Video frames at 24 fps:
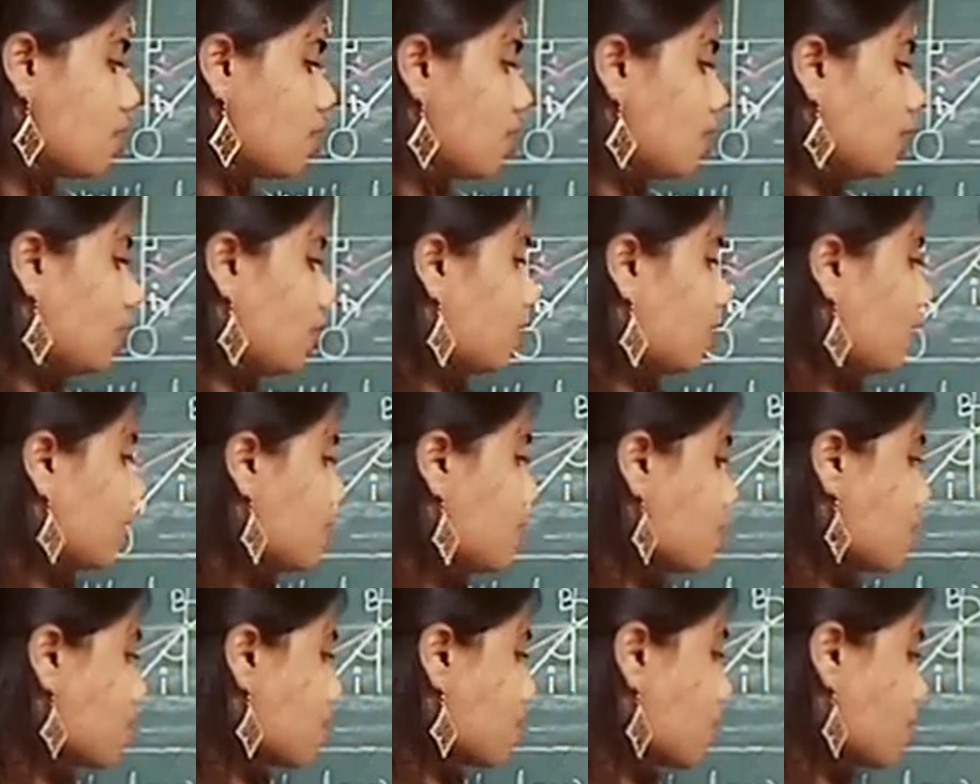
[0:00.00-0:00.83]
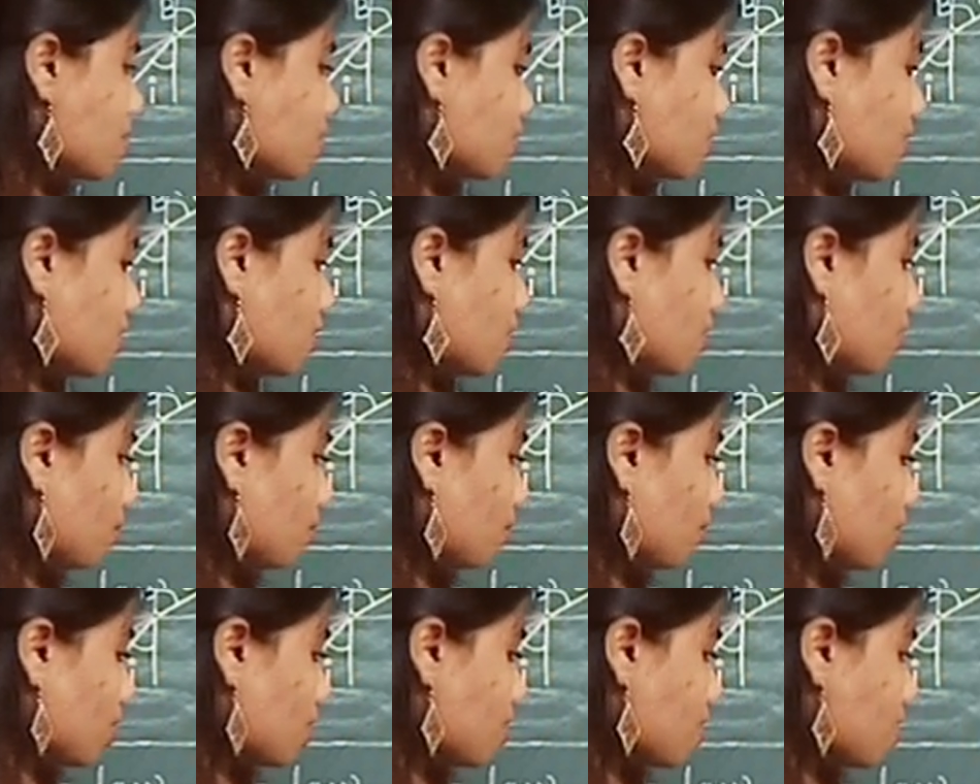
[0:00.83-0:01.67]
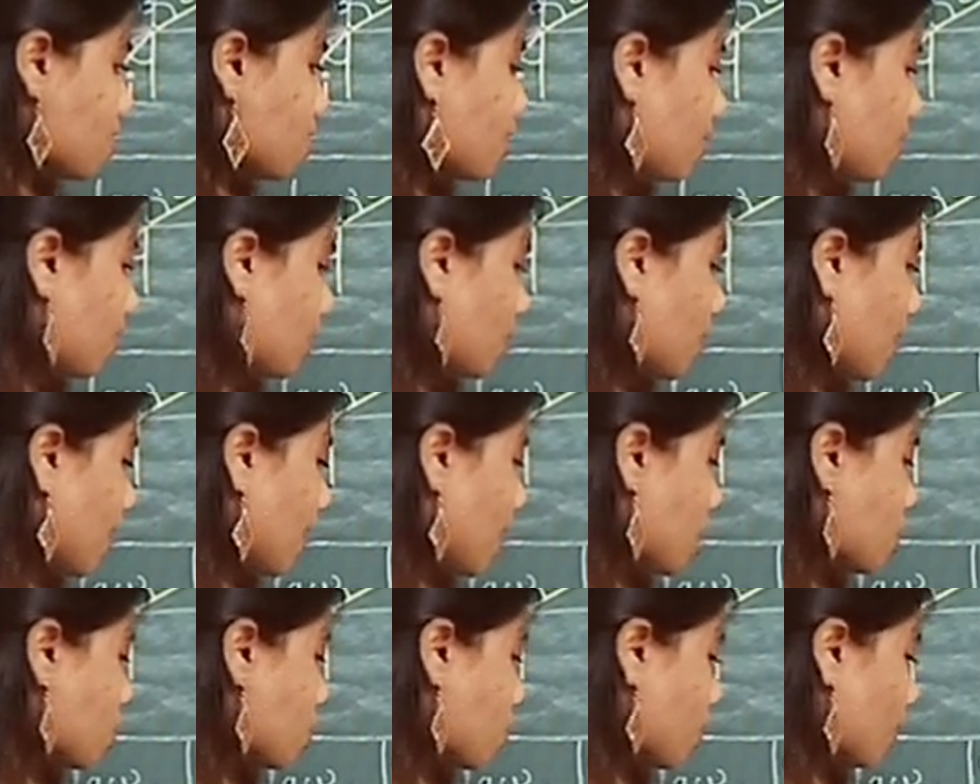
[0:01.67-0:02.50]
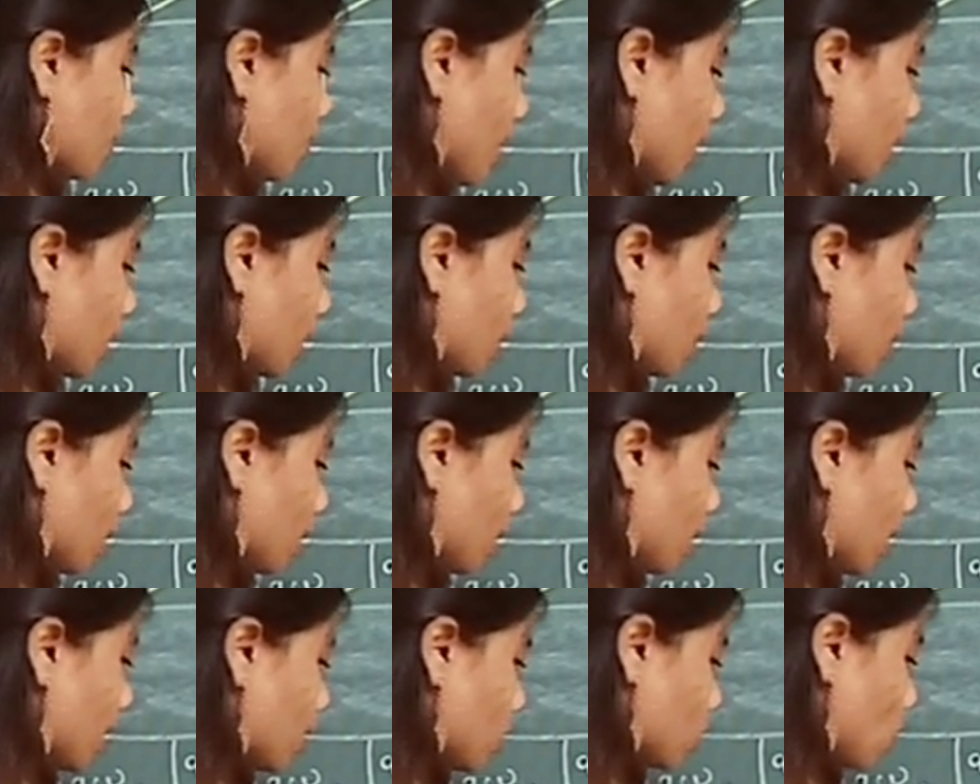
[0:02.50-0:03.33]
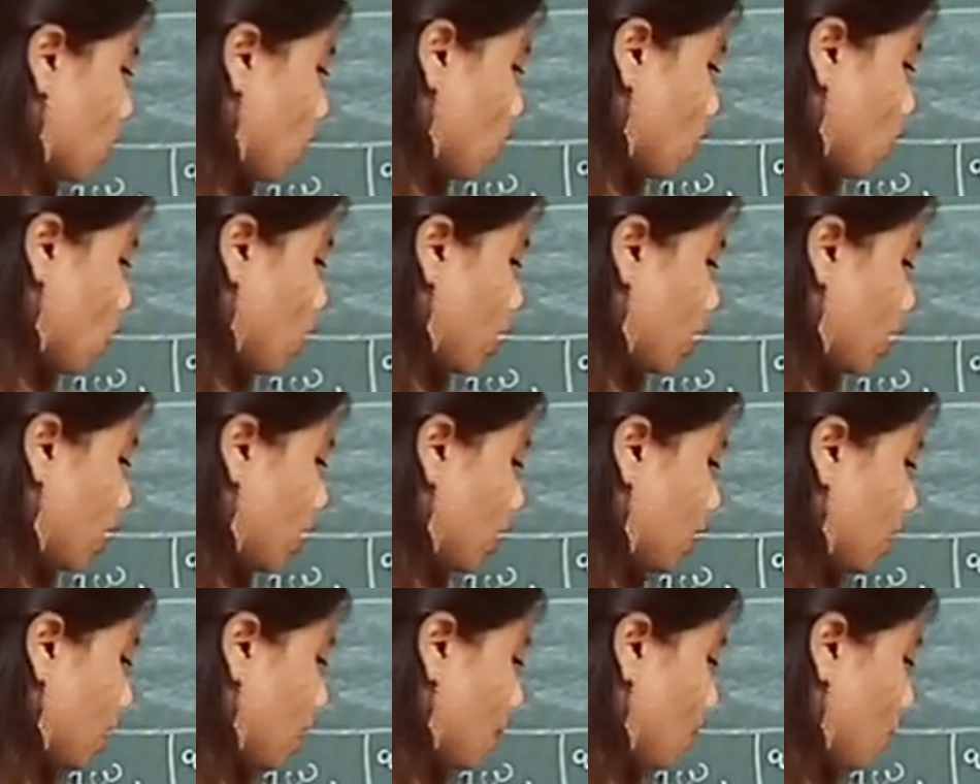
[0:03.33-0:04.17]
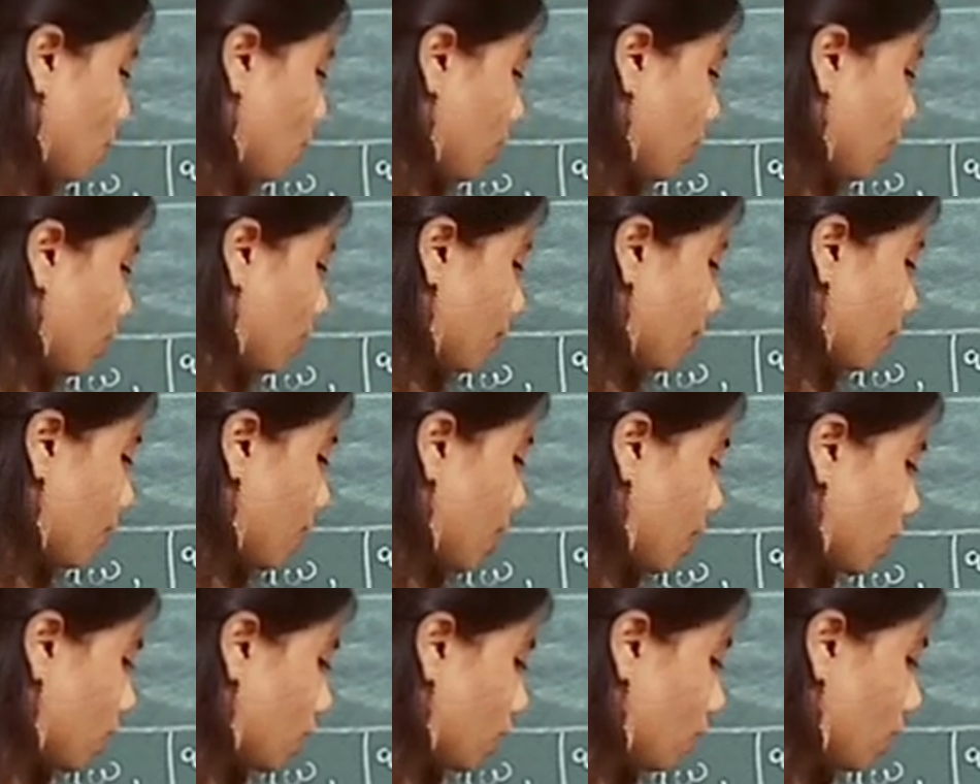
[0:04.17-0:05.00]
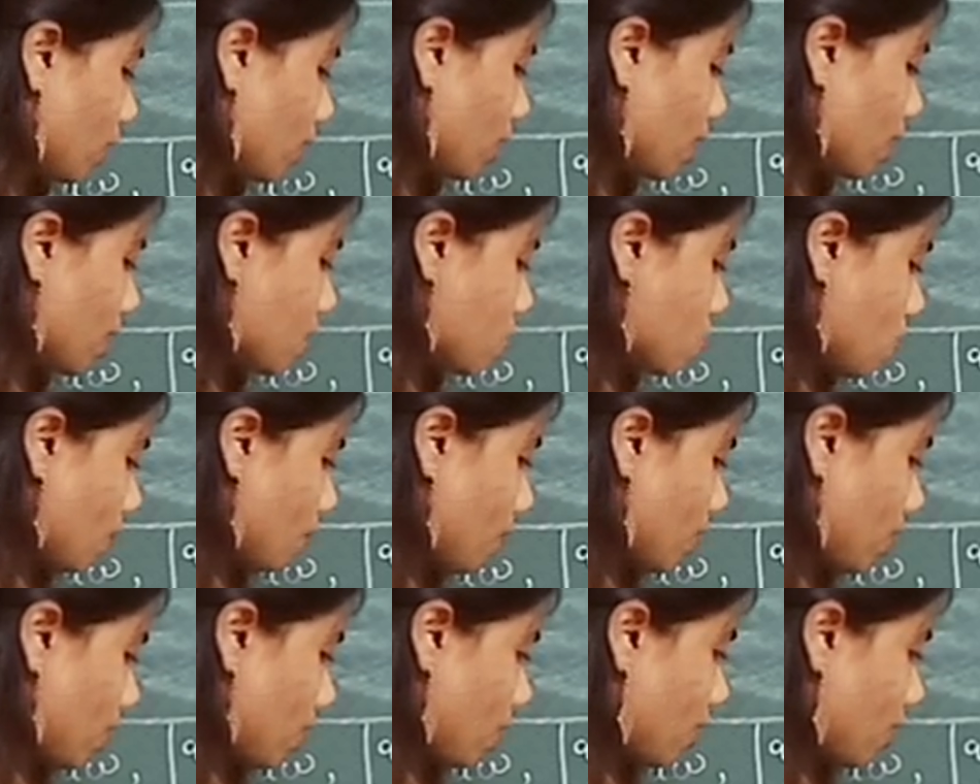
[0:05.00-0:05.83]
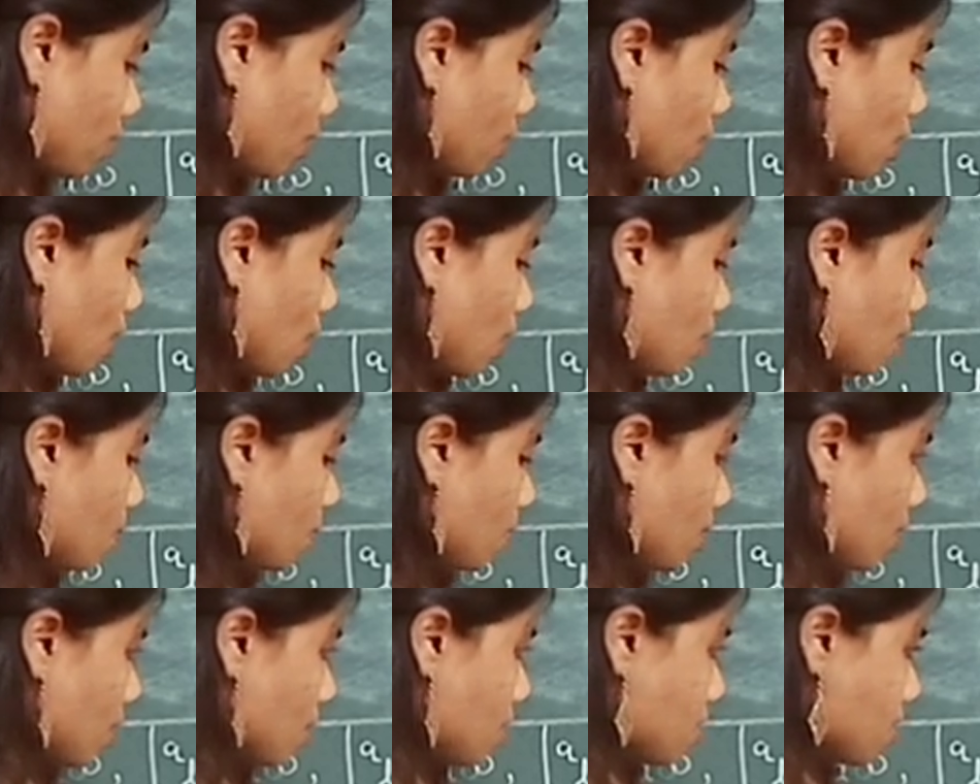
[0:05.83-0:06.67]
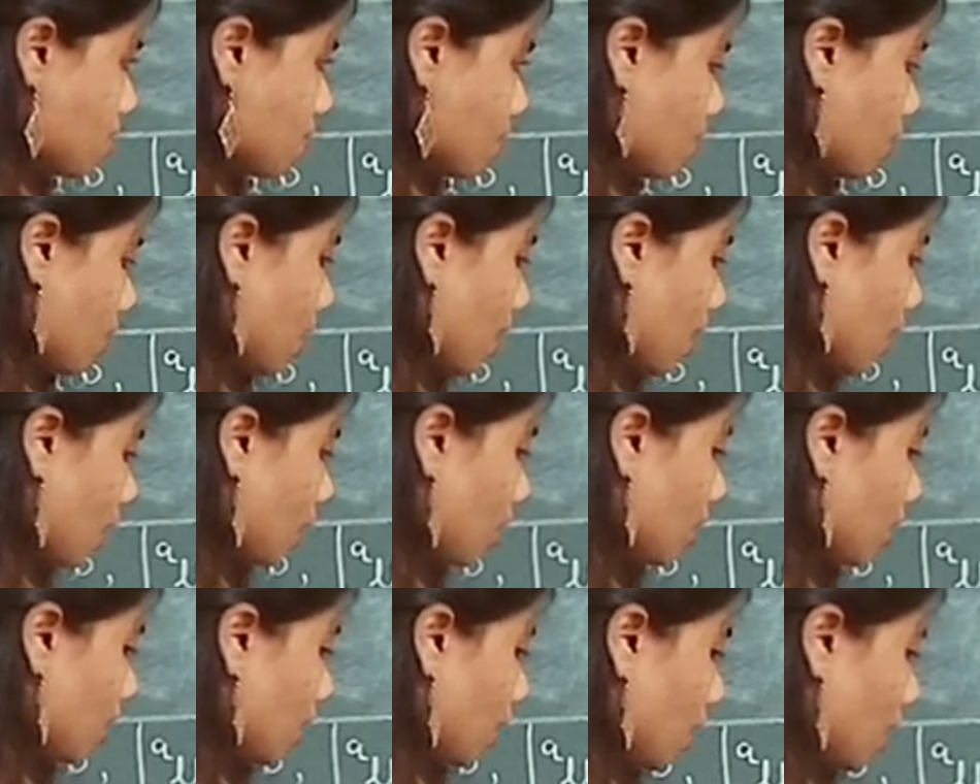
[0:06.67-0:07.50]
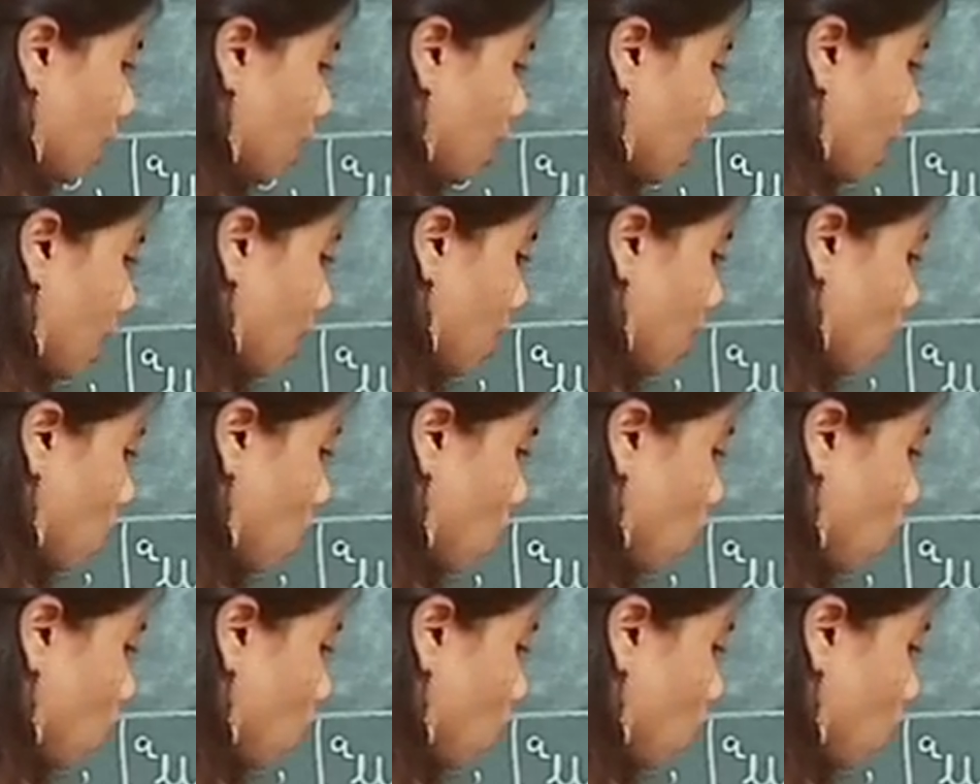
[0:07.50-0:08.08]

this term is written as refractive index of water upon refractive index of air, means we get AO